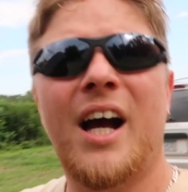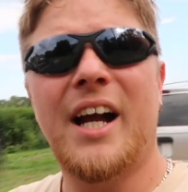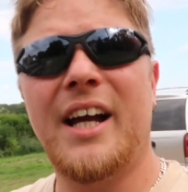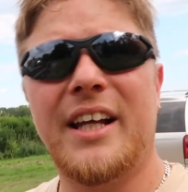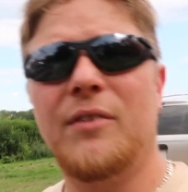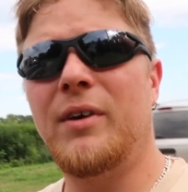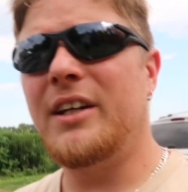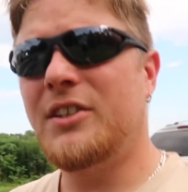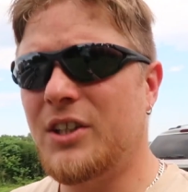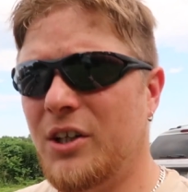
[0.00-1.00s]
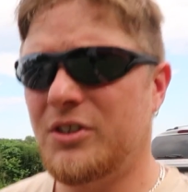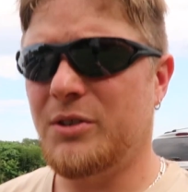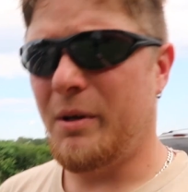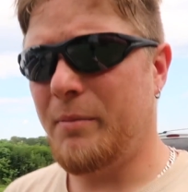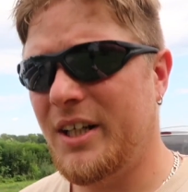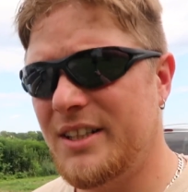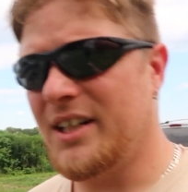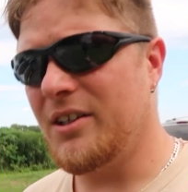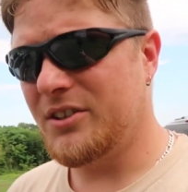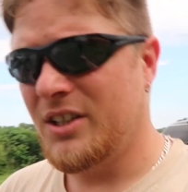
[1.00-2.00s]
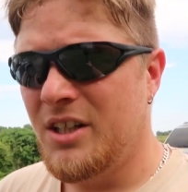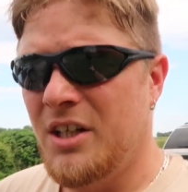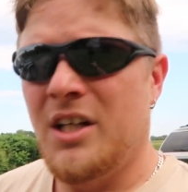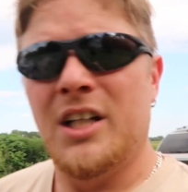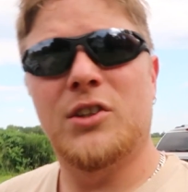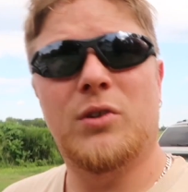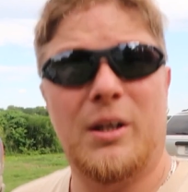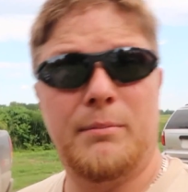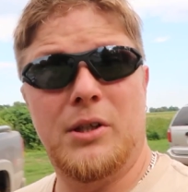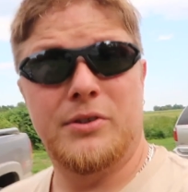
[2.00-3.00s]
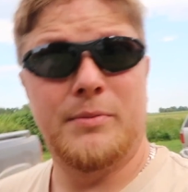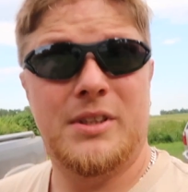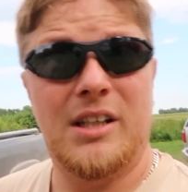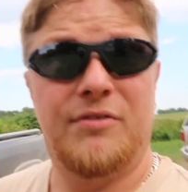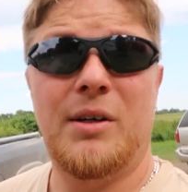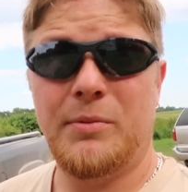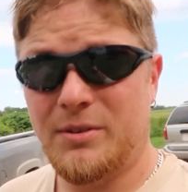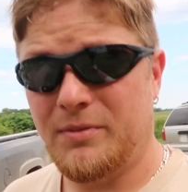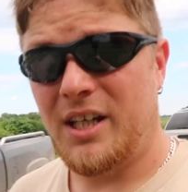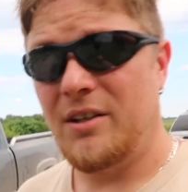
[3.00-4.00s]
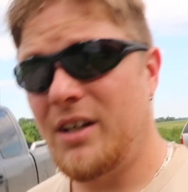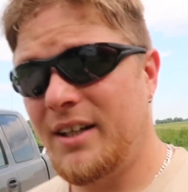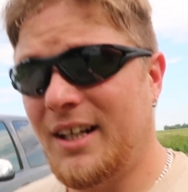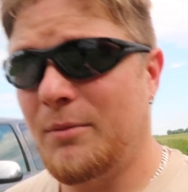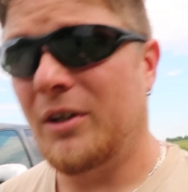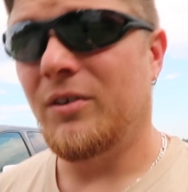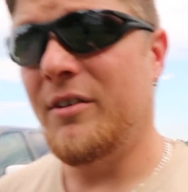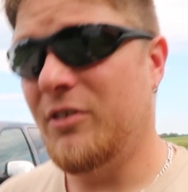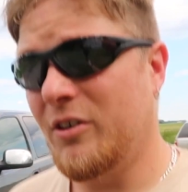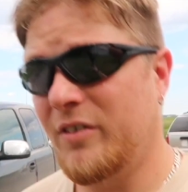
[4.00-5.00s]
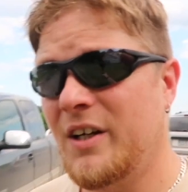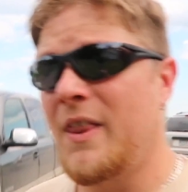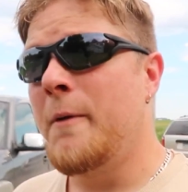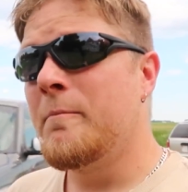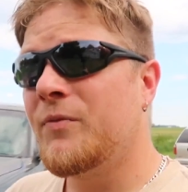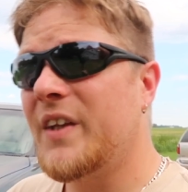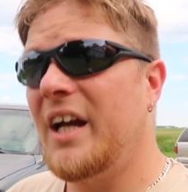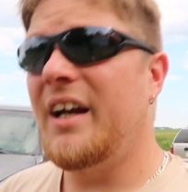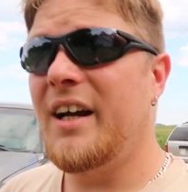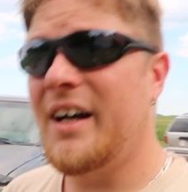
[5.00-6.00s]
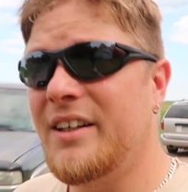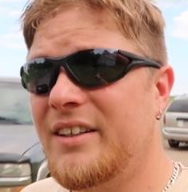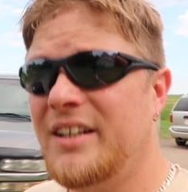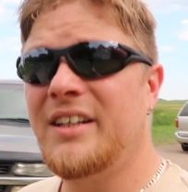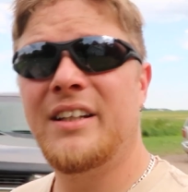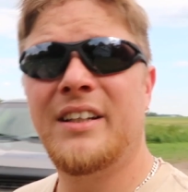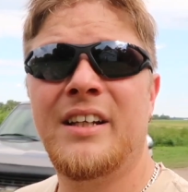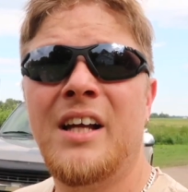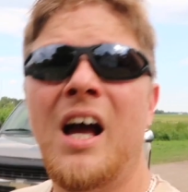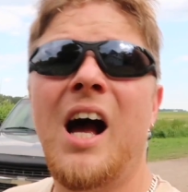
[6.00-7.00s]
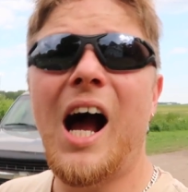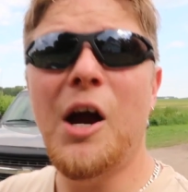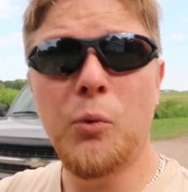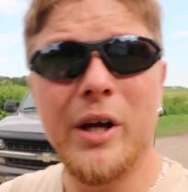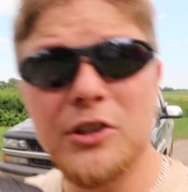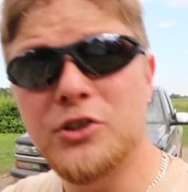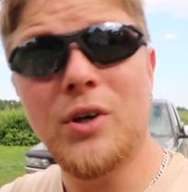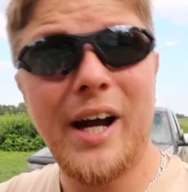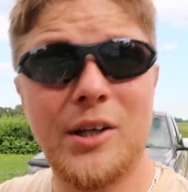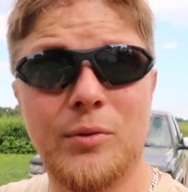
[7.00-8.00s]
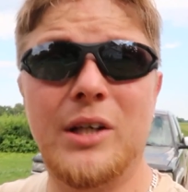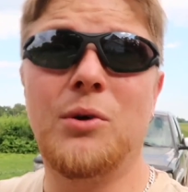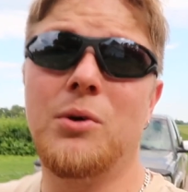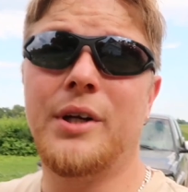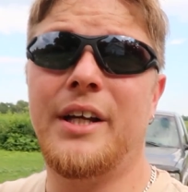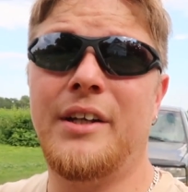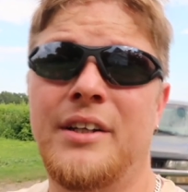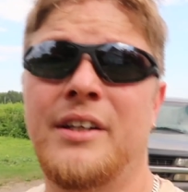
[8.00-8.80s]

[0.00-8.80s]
I gotta get ready to go to my buddy's house because we're gonna blow some stuff up with some tannerite. I gotta bring rifle over. And I will try to record it.